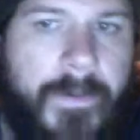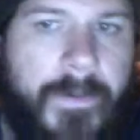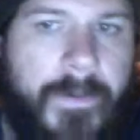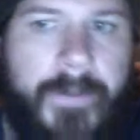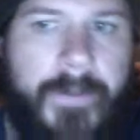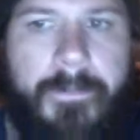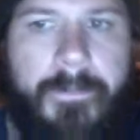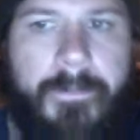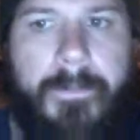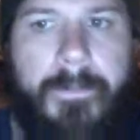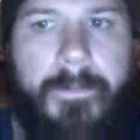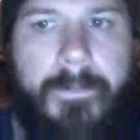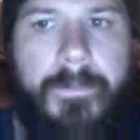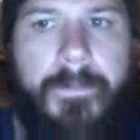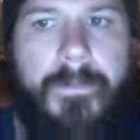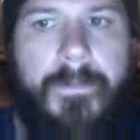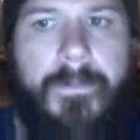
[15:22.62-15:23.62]

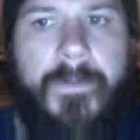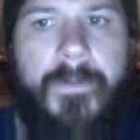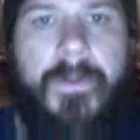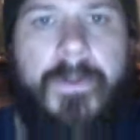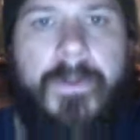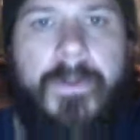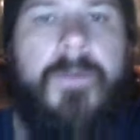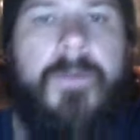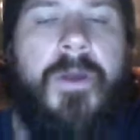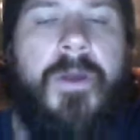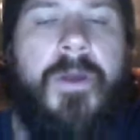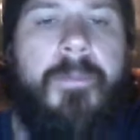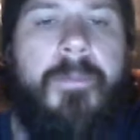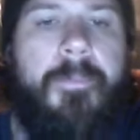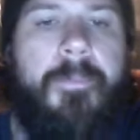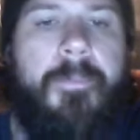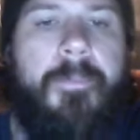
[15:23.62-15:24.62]

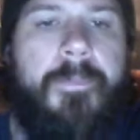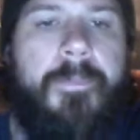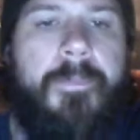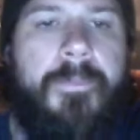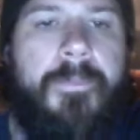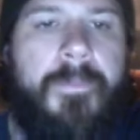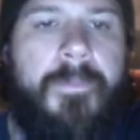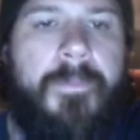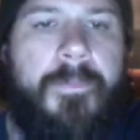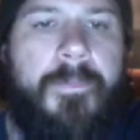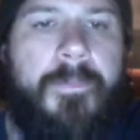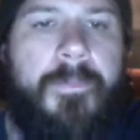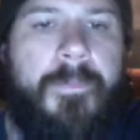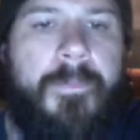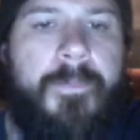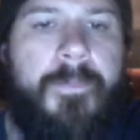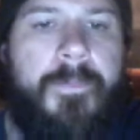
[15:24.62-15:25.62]

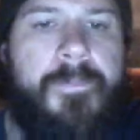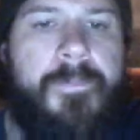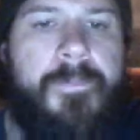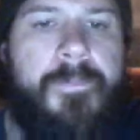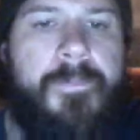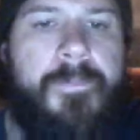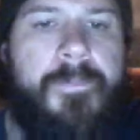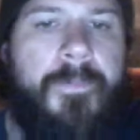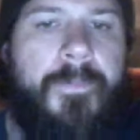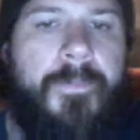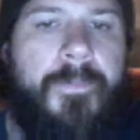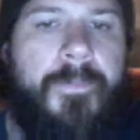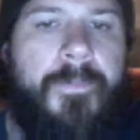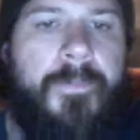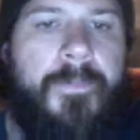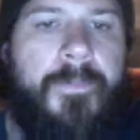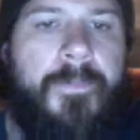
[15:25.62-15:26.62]

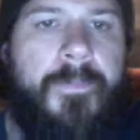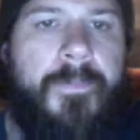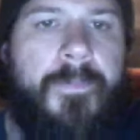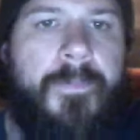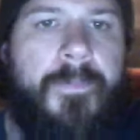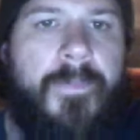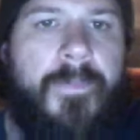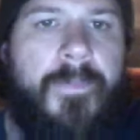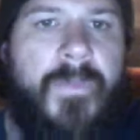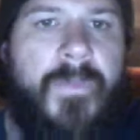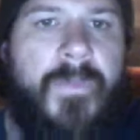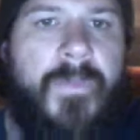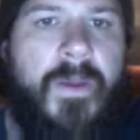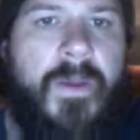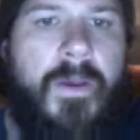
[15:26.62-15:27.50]
[no speech]